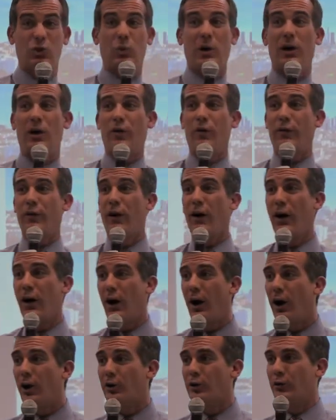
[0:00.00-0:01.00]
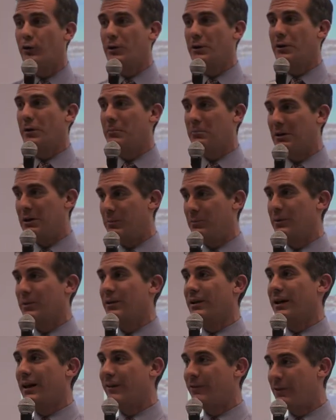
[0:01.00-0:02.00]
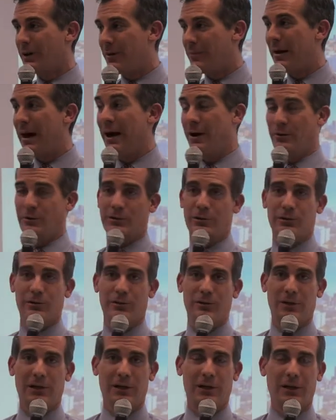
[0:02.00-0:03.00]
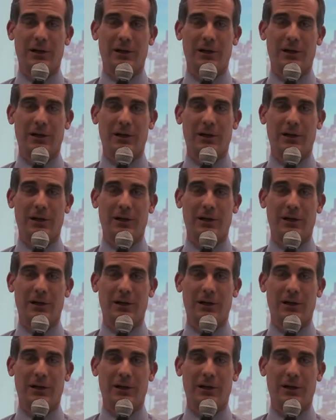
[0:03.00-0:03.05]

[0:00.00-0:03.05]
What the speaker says: 1,200 people have come out to.